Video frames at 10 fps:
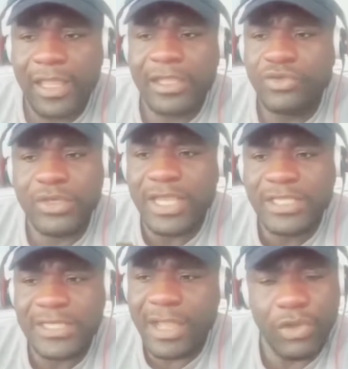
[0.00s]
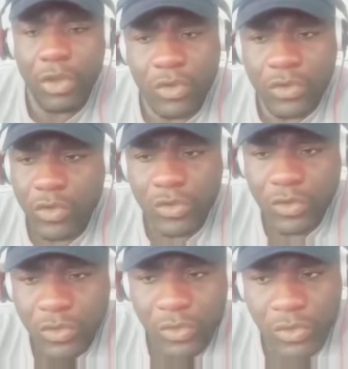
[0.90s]
Today it's now your own. No.
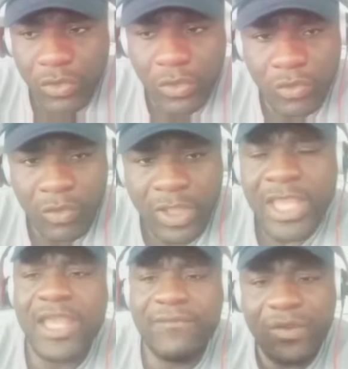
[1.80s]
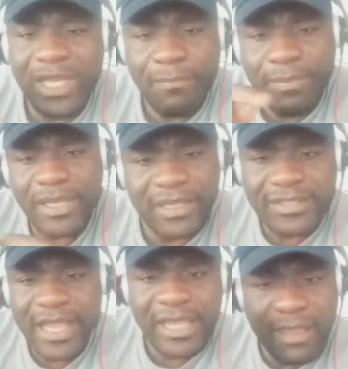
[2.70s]
Even the Benis
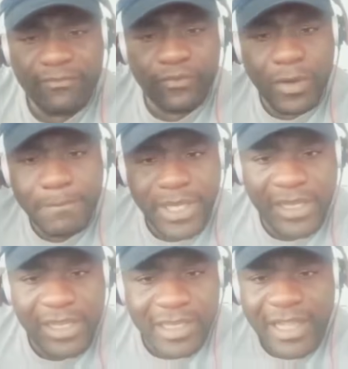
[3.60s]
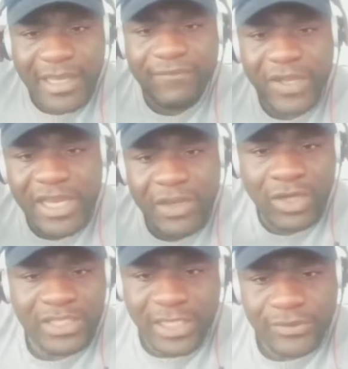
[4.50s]
that came from Benin that are living in
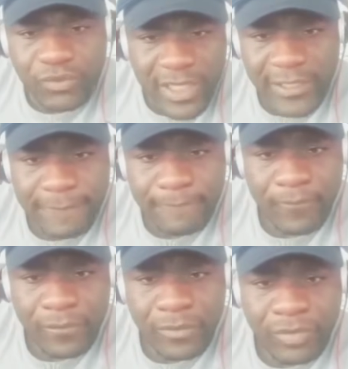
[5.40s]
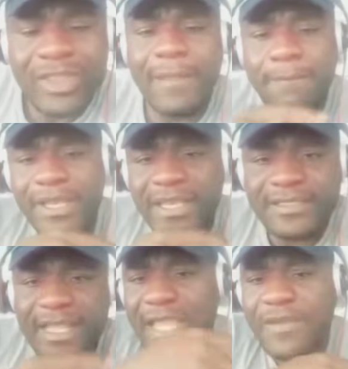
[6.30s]
Onitsha today, the Benis
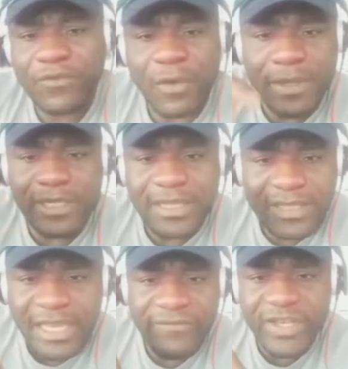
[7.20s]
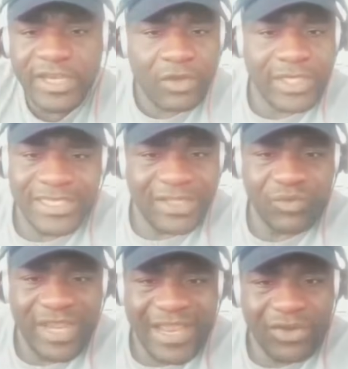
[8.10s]
that came from Benin that are living in Onitsha today
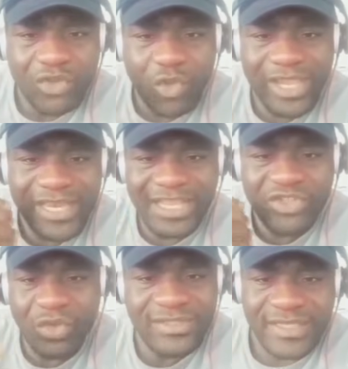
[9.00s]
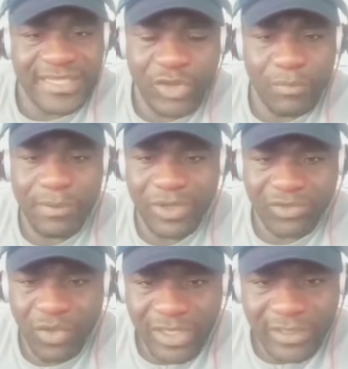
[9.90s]
are not talking as nonsense as you people are
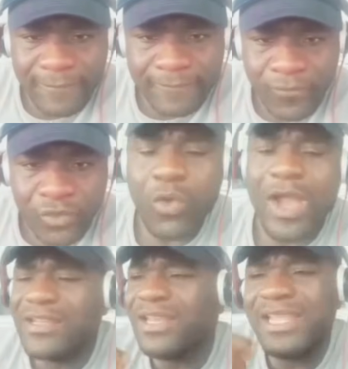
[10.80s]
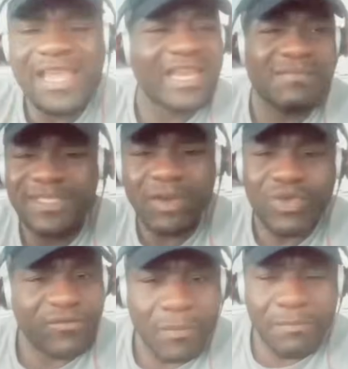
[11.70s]
talking. You hardly hear them say we are
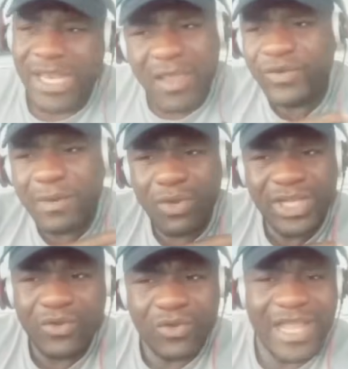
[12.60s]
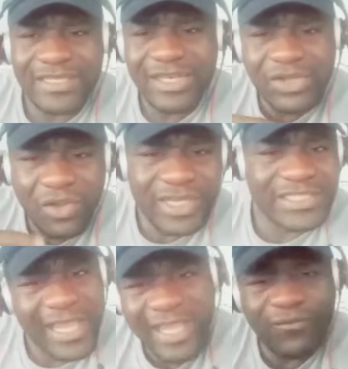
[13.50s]
from Benin. Everybody know that Ndi Onitsha
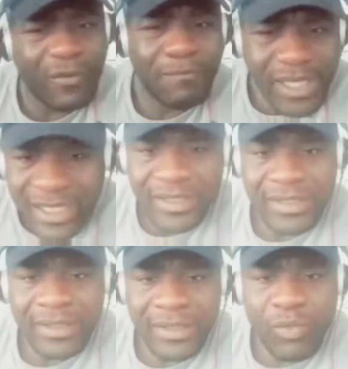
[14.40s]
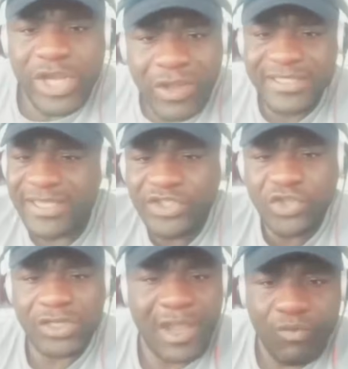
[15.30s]
came from Benin. We don't insult
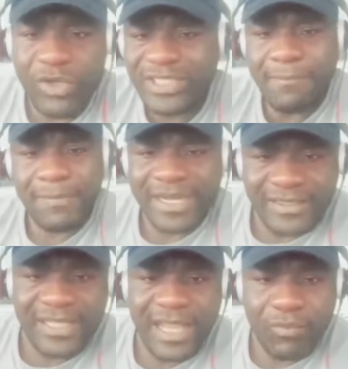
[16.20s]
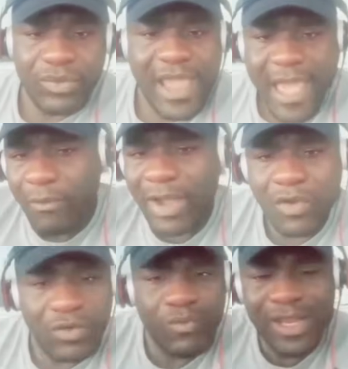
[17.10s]
them. We don't embarrass them. They are our
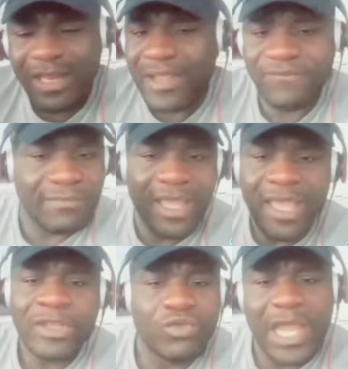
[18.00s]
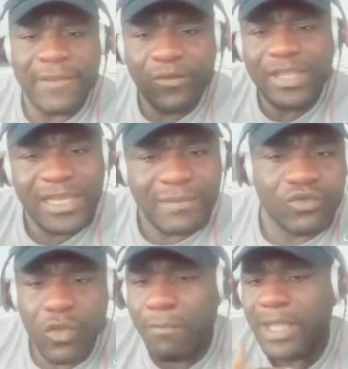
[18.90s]
own. We leave them there. Today, if you tell them to
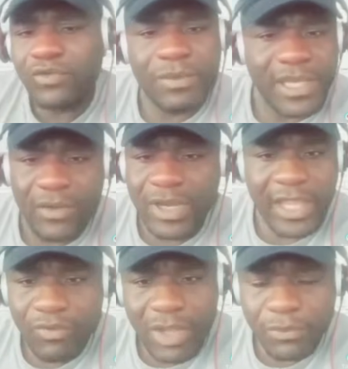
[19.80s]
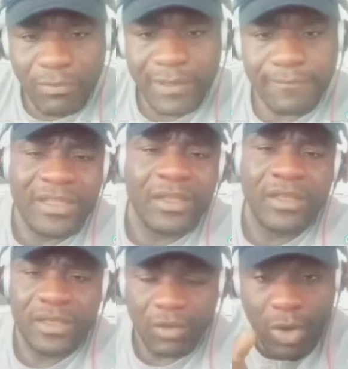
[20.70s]
go back to Benin, you're going to have a problem.
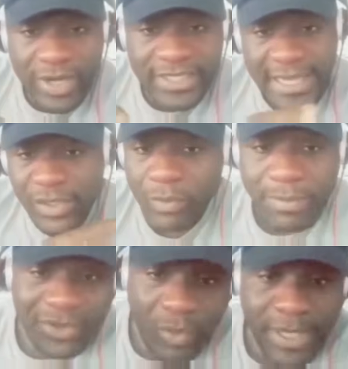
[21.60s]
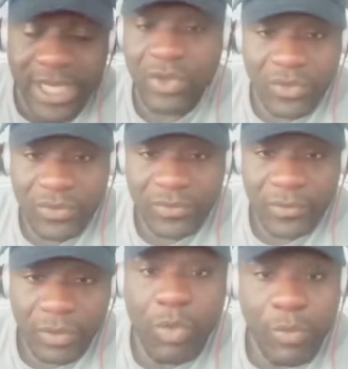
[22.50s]
We will send you back to Benin.
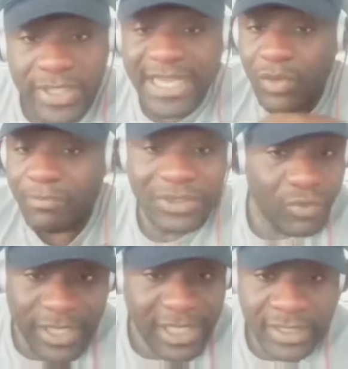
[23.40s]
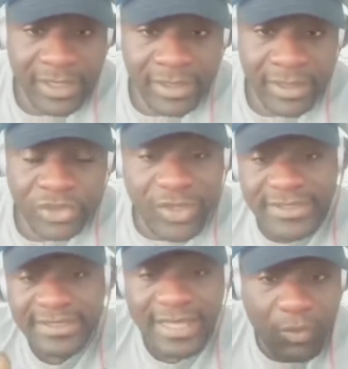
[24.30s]
We will send you back to Benin. Just the
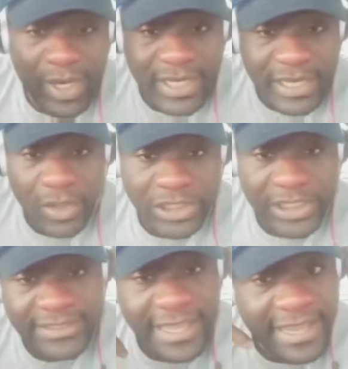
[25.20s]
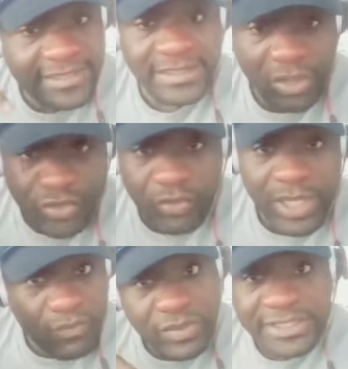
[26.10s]
same way the Lagosians are asking us to
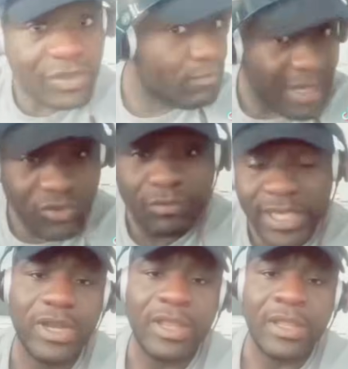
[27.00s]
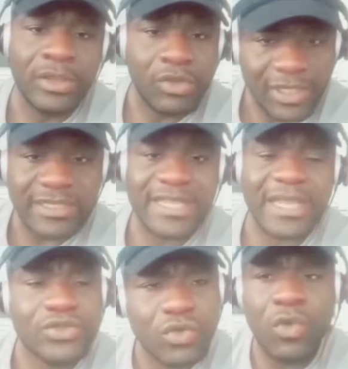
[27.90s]
leave, we send you back to Benin. You understand?
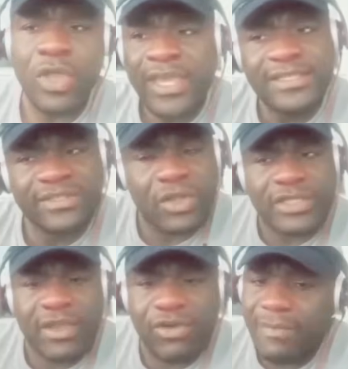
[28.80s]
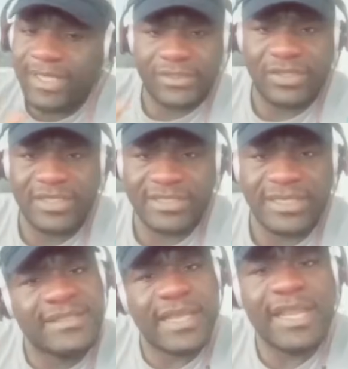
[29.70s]
So it is not a crime. It's not a sin.
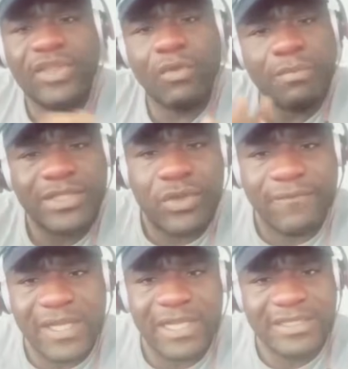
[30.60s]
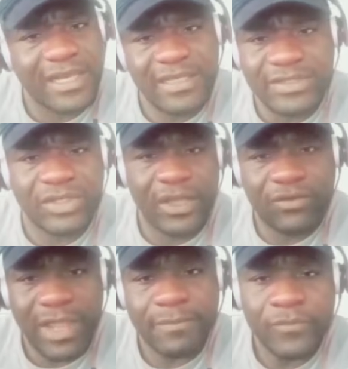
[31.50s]
Sending you back to your father's land is not a
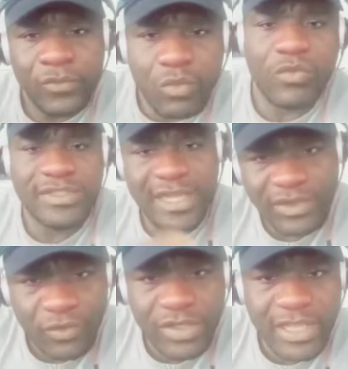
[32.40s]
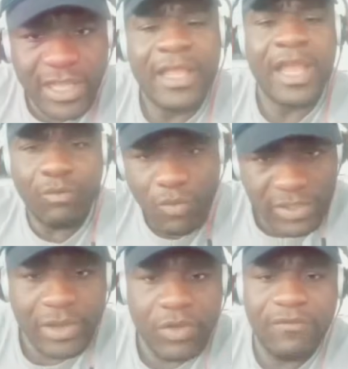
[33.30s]
crime. We will send you there and we will
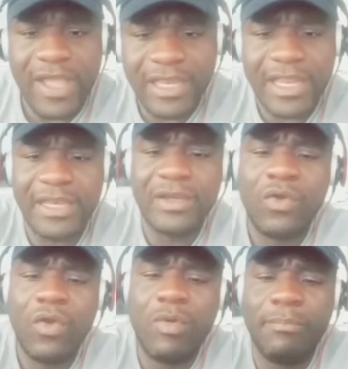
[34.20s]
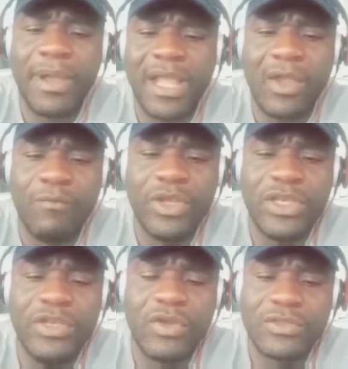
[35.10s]
take over our land. Come on, bag on,
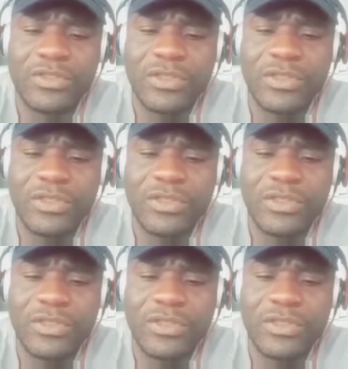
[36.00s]
idiot.